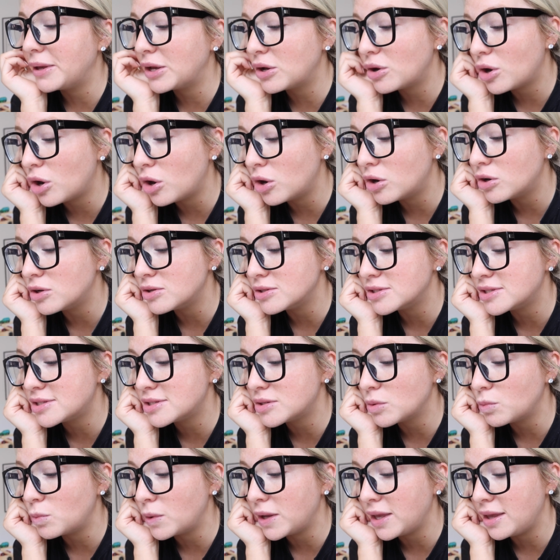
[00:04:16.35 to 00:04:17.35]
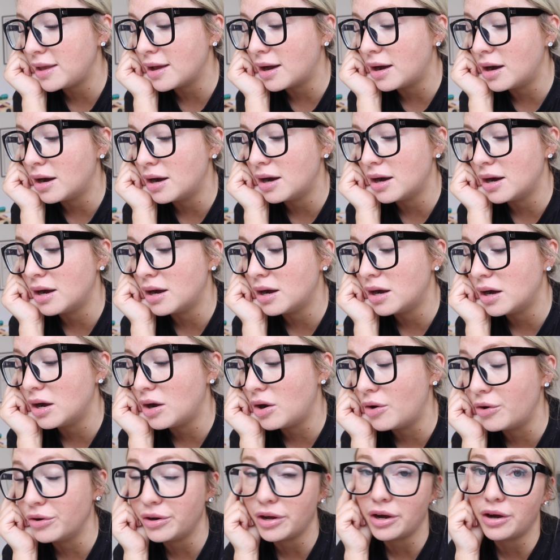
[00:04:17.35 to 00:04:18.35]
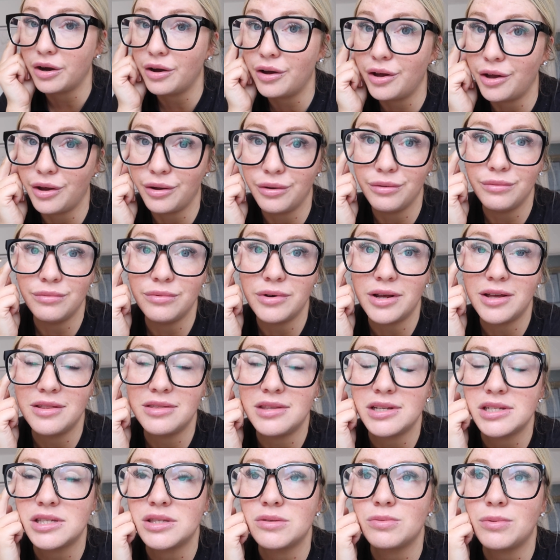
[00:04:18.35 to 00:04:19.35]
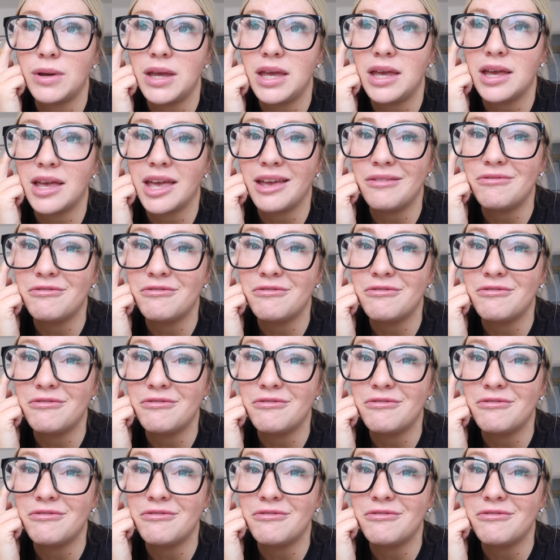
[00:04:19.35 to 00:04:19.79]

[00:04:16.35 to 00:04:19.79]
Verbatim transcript: because we are on our own this week.